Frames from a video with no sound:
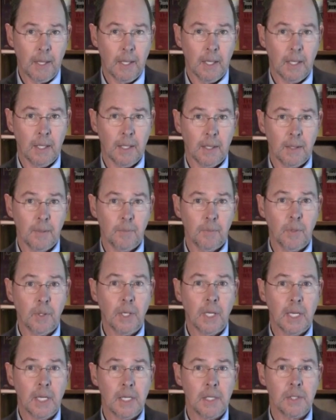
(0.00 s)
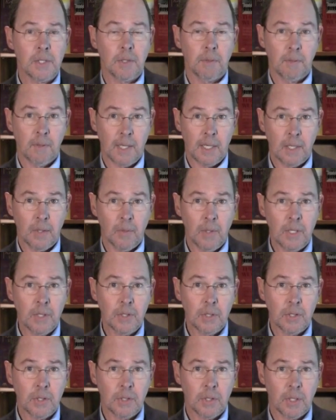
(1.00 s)
The book has
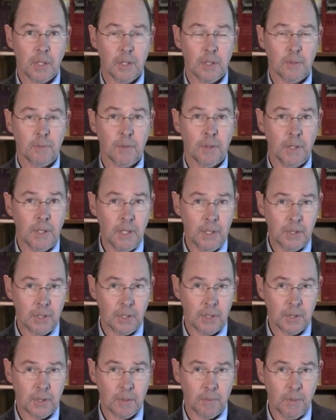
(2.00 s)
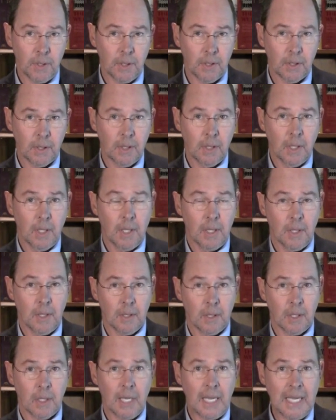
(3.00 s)
evaluation charts for each instrument. There
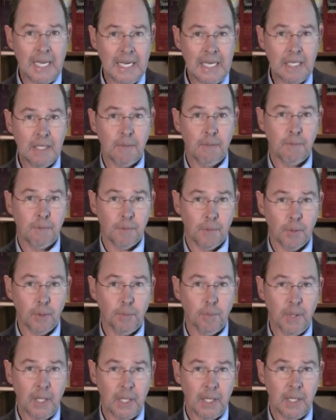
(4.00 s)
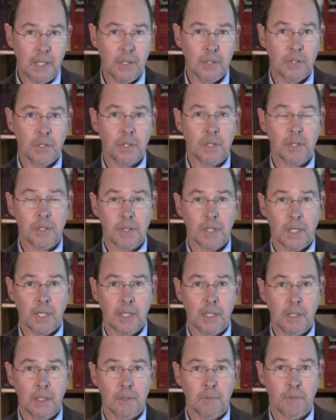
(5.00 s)
are 8 full-page
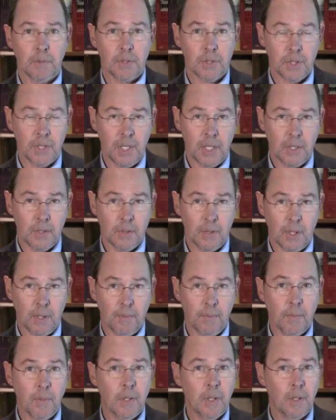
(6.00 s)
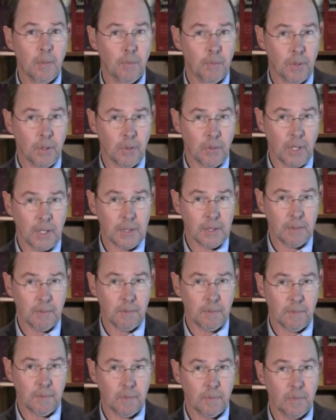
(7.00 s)
studies for snare drum,
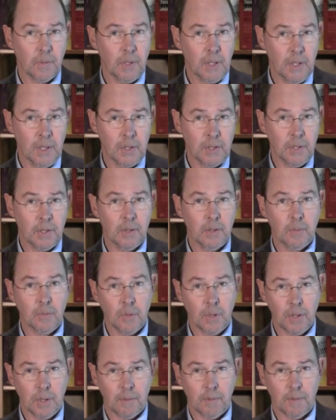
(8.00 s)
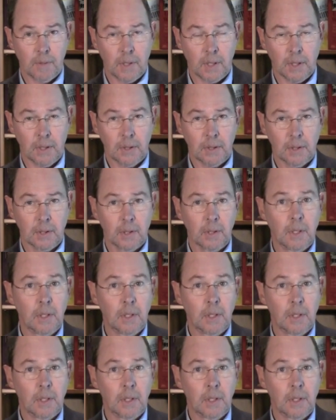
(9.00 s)
progressive, easy to more difficult,